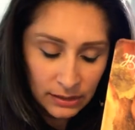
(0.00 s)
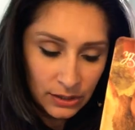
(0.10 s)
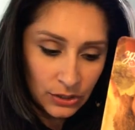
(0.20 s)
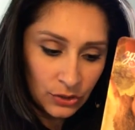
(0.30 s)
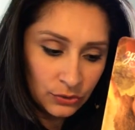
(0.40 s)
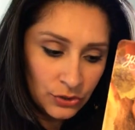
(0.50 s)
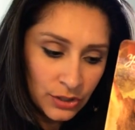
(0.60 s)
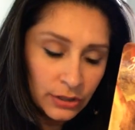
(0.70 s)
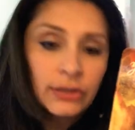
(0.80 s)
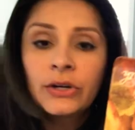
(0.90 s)
you
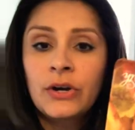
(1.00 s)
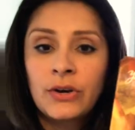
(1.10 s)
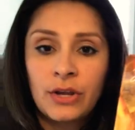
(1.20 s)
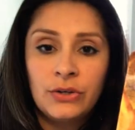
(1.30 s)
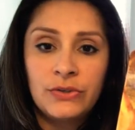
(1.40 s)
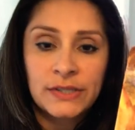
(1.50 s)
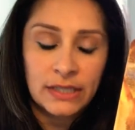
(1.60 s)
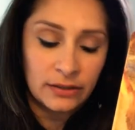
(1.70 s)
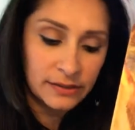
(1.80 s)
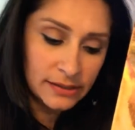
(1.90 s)
can learn a new
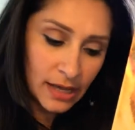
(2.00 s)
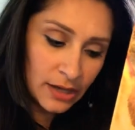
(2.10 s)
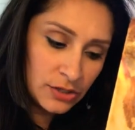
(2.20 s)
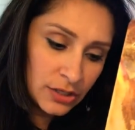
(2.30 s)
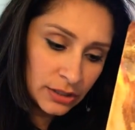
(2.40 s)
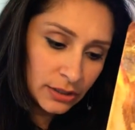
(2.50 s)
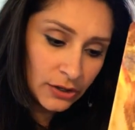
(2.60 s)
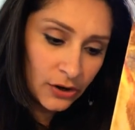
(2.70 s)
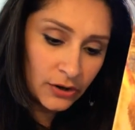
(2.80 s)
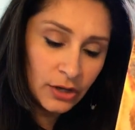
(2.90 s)
skill set, you can
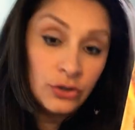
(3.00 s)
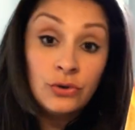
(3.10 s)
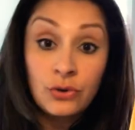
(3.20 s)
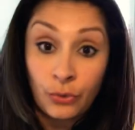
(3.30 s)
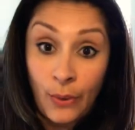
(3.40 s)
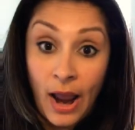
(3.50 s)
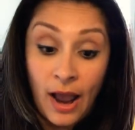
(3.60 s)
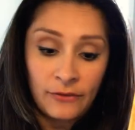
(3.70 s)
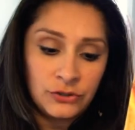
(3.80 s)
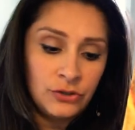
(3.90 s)
learn a new
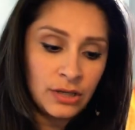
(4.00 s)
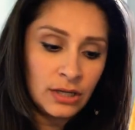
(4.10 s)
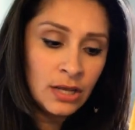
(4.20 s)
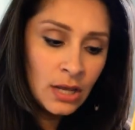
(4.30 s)
craft, you can